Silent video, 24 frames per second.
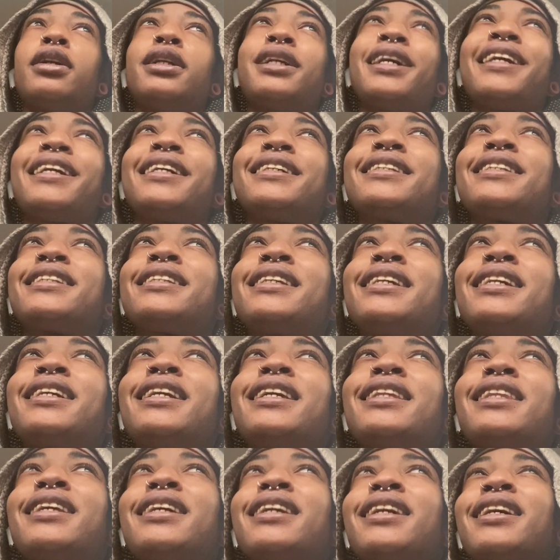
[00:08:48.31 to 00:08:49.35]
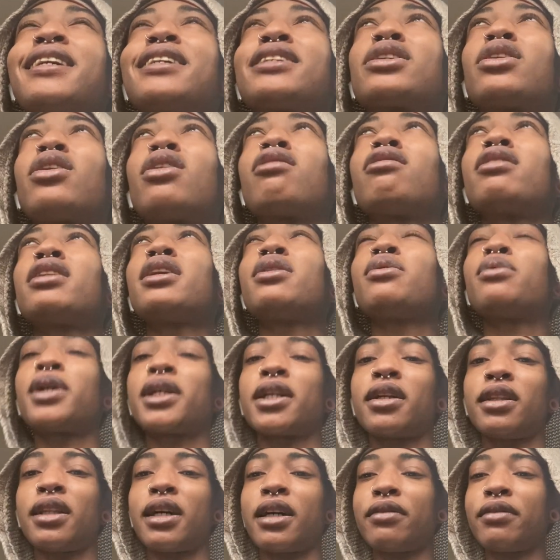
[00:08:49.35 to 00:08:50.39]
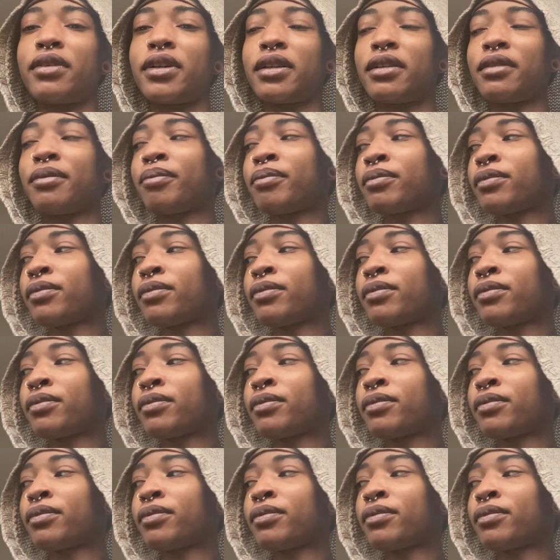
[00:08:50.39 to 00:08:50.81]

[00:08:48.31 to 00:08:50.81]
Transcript: I didn't see anything, and it's already 111.